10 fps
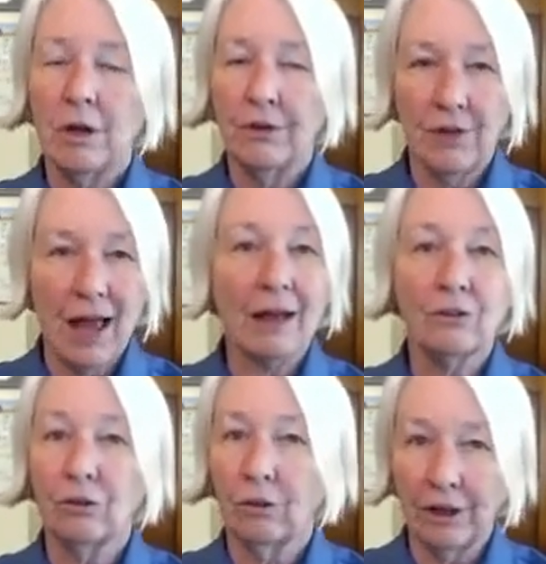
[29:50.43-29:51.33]
is
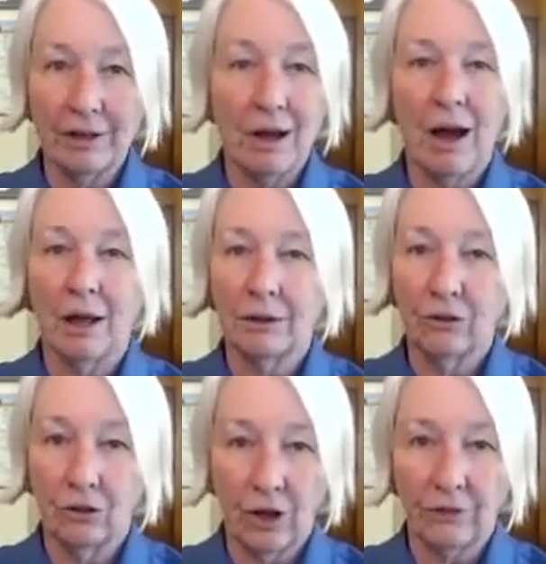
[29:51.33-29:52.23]
actually not
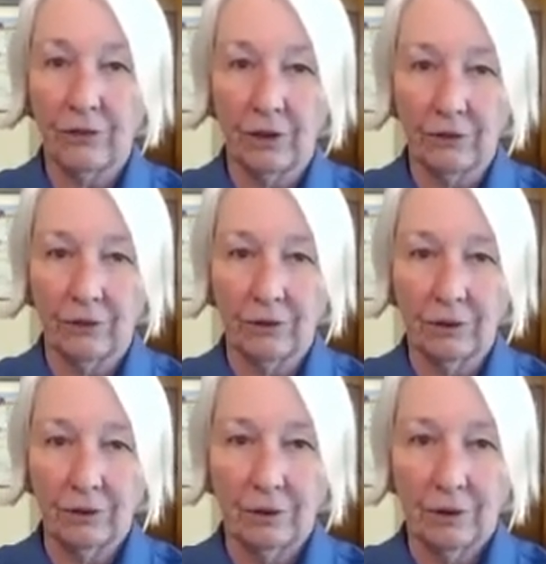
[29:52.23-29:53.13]
justice.
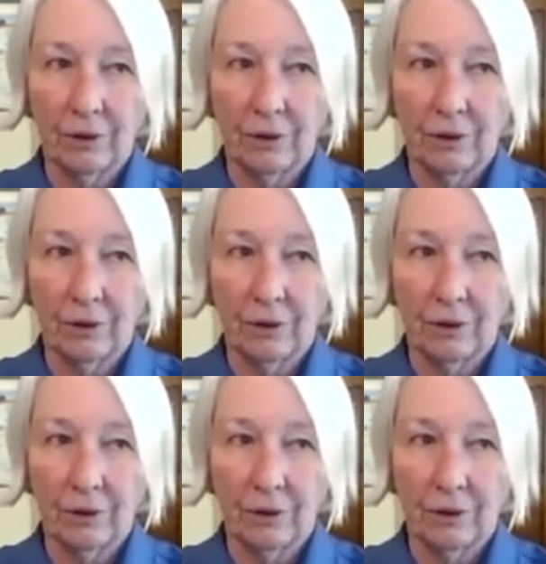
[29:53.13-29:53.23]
